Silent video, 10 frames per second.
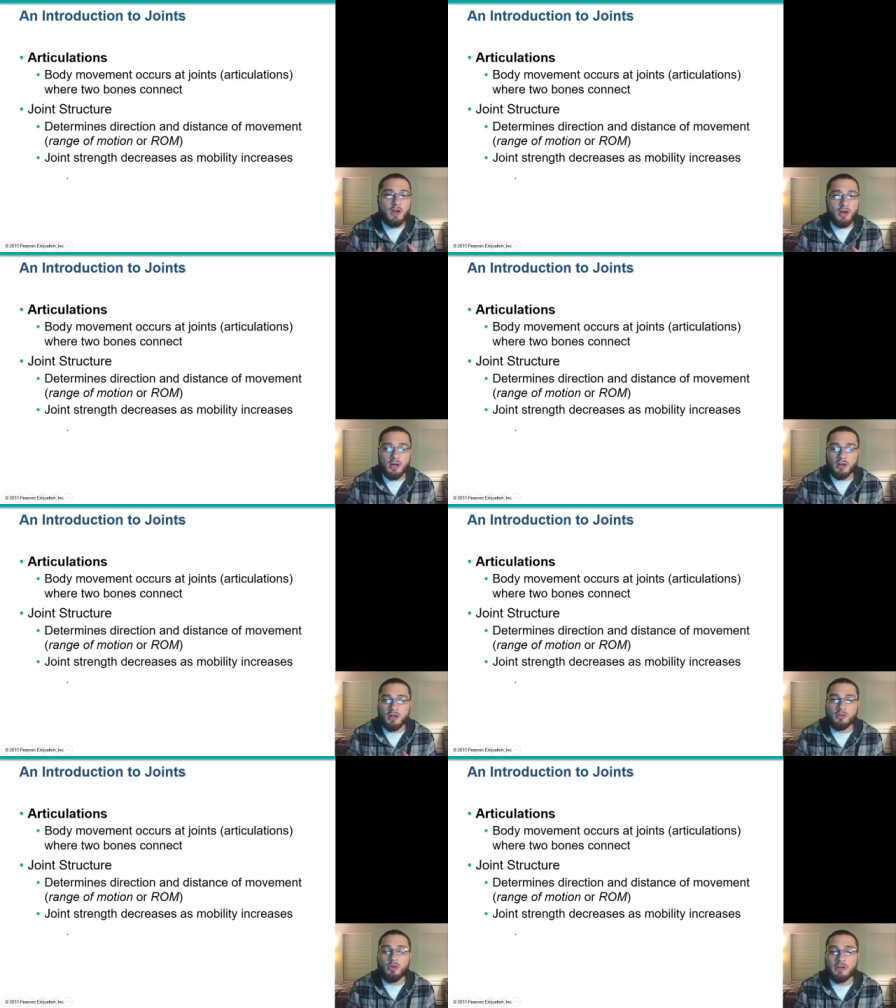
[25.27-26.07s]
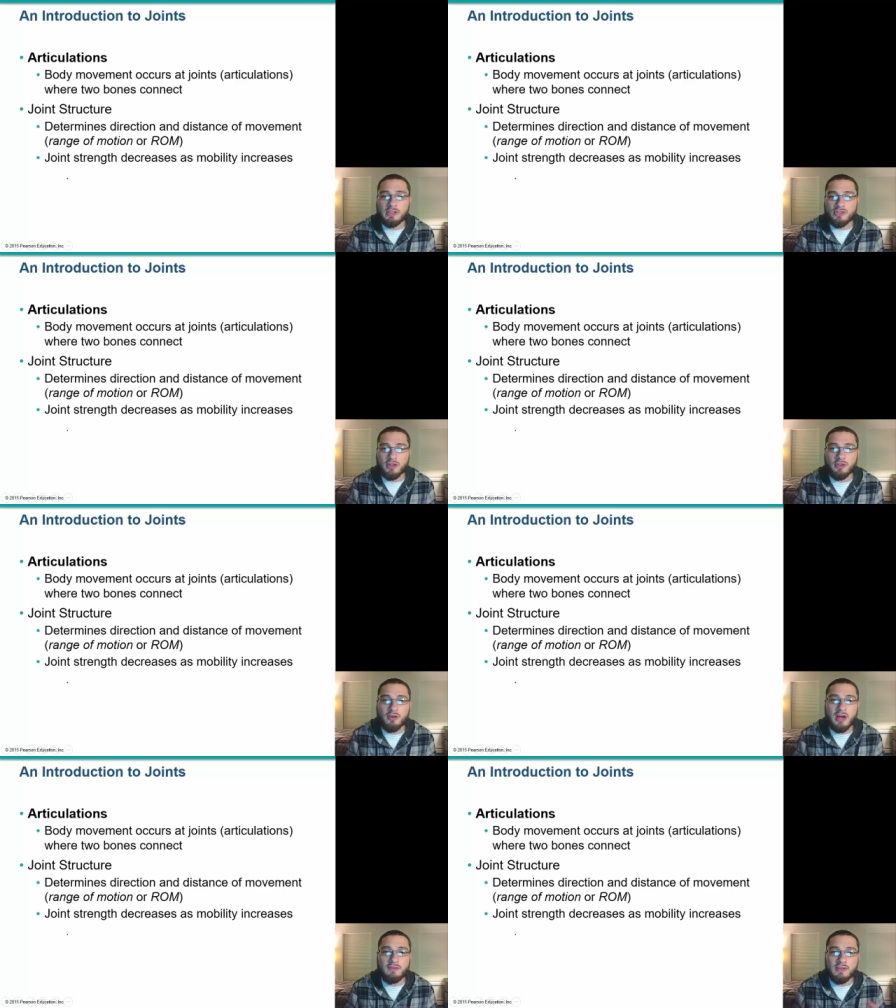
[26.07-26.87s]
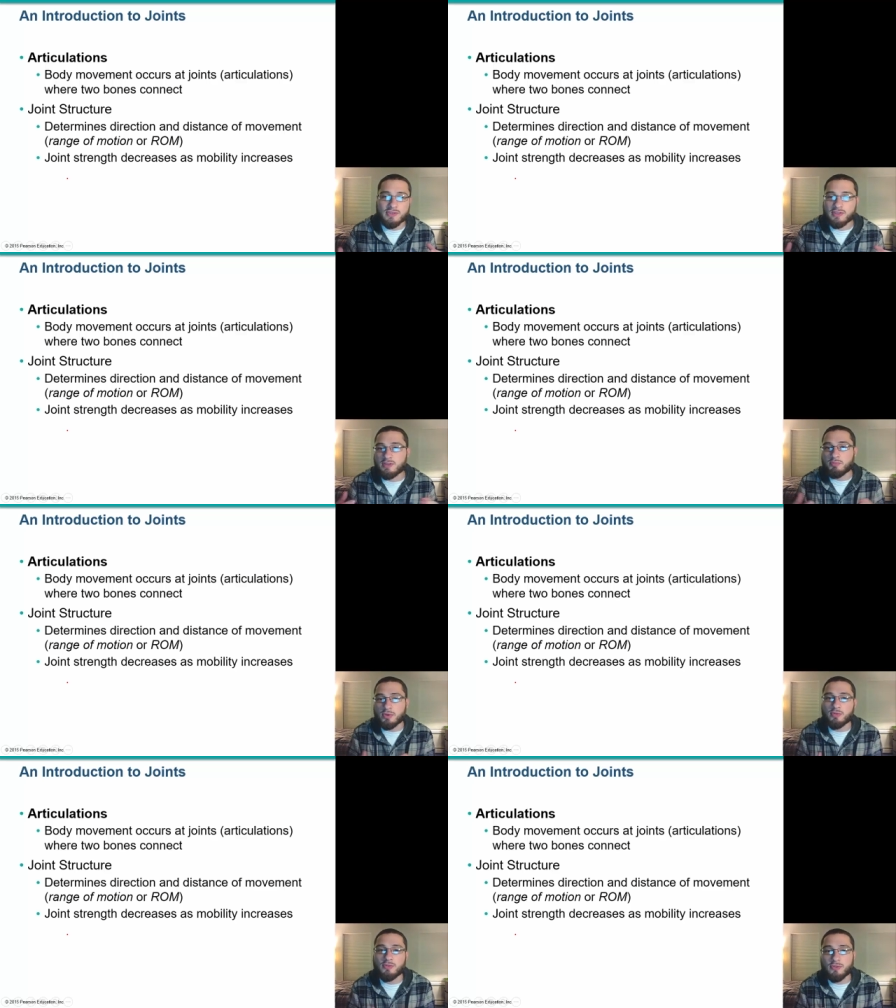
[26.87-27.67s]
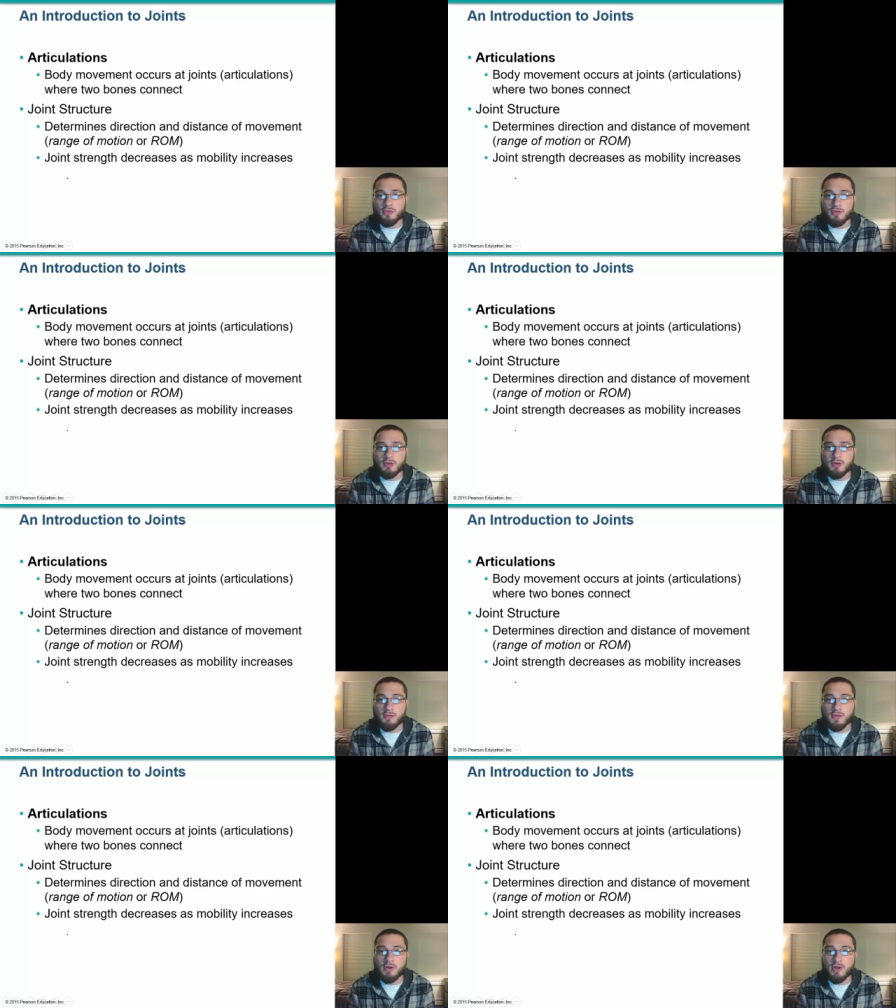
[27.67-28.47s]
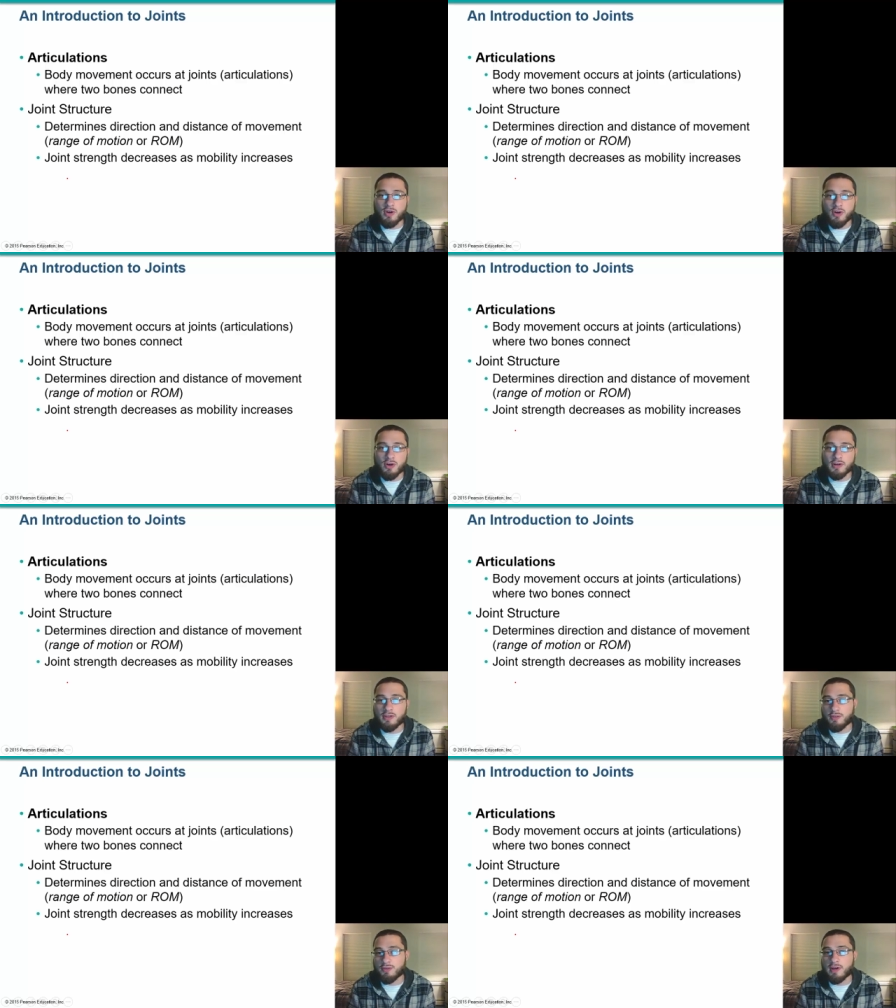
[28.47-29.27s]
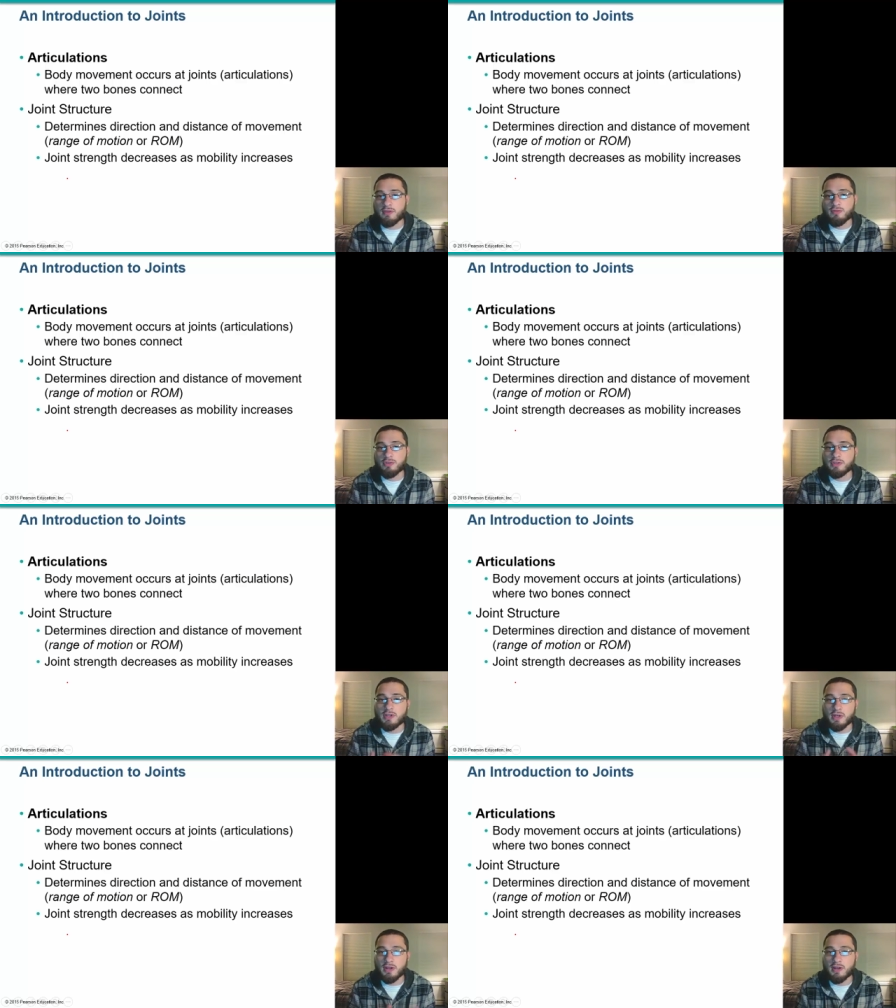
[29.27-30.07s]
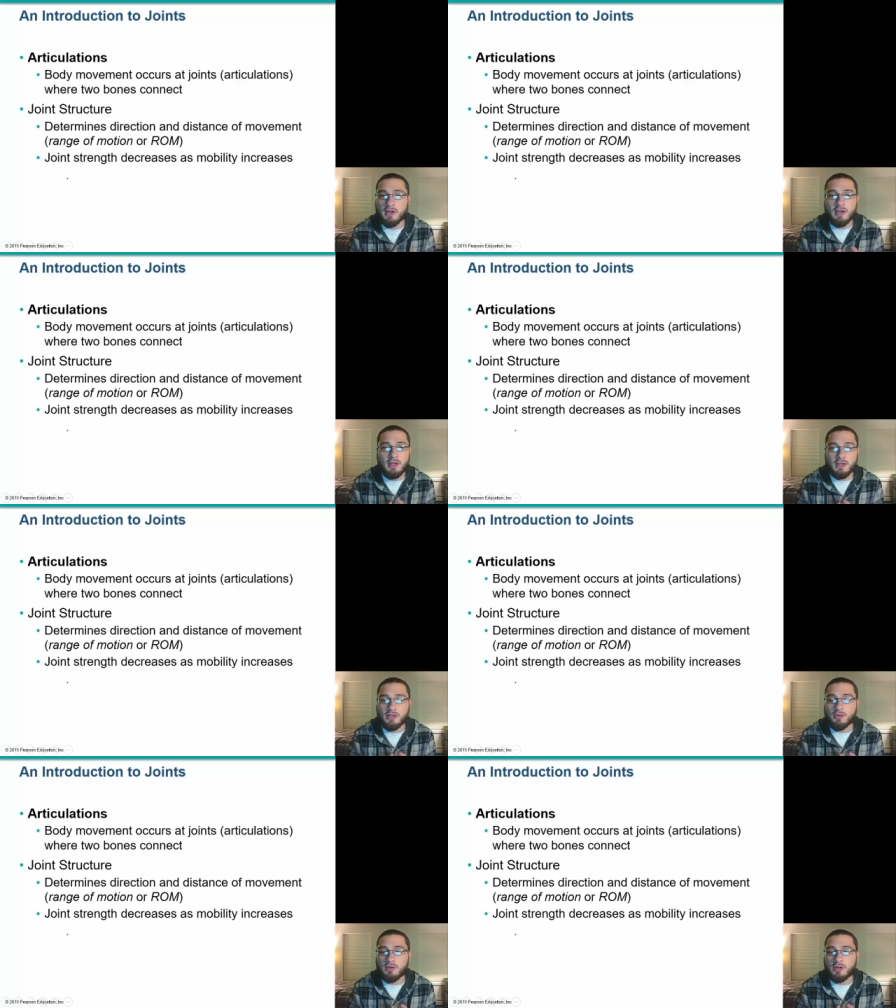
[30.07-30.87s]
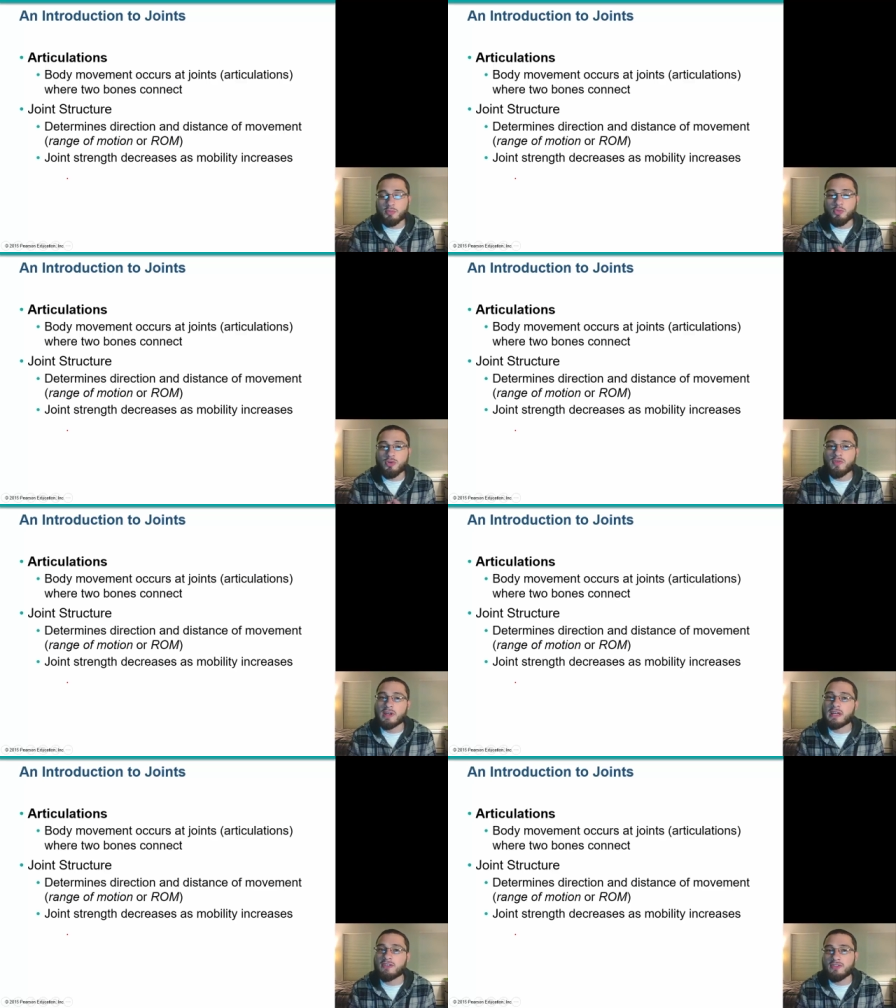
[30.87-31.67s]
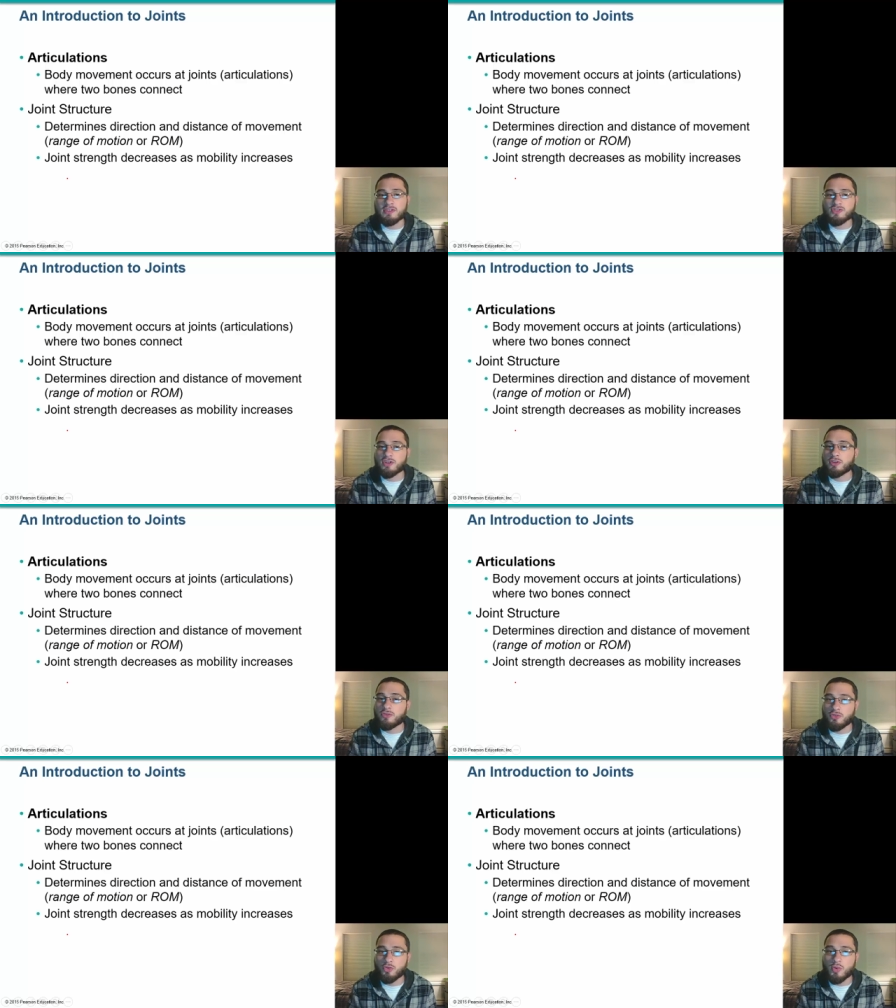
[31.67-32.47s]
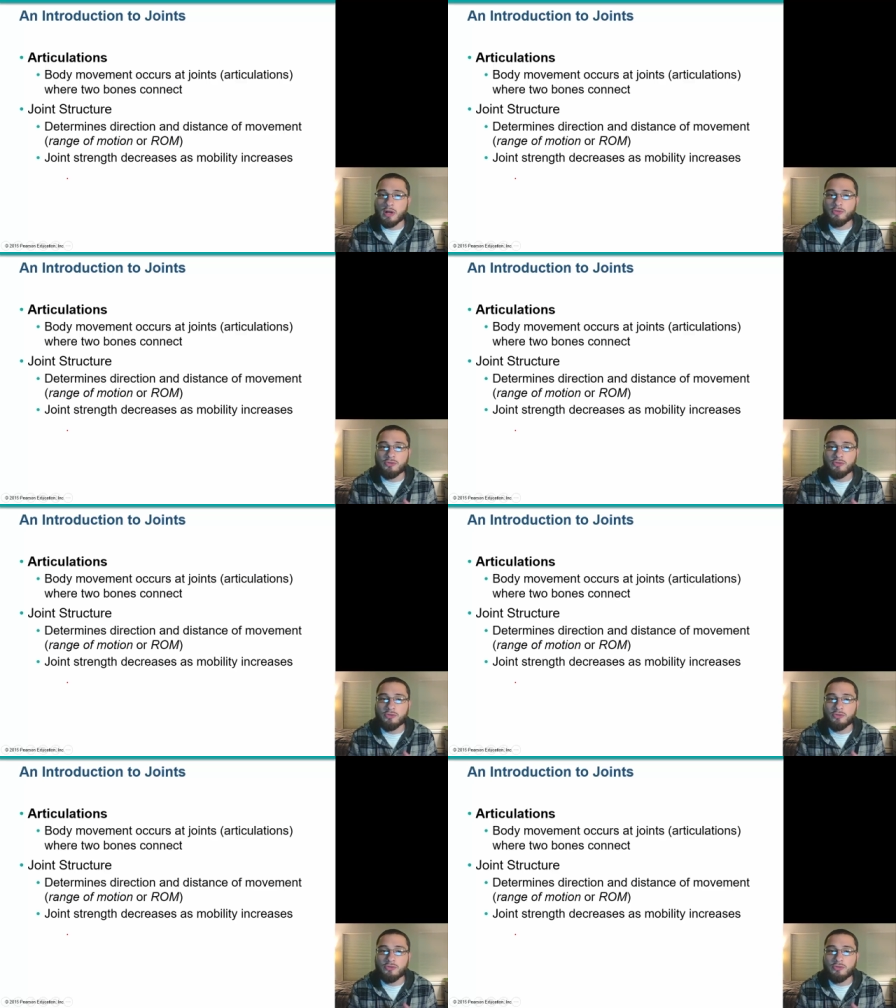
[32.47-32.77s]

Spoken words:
along each other. Obviously, bones are very hard and they're not really going to move against each other too well.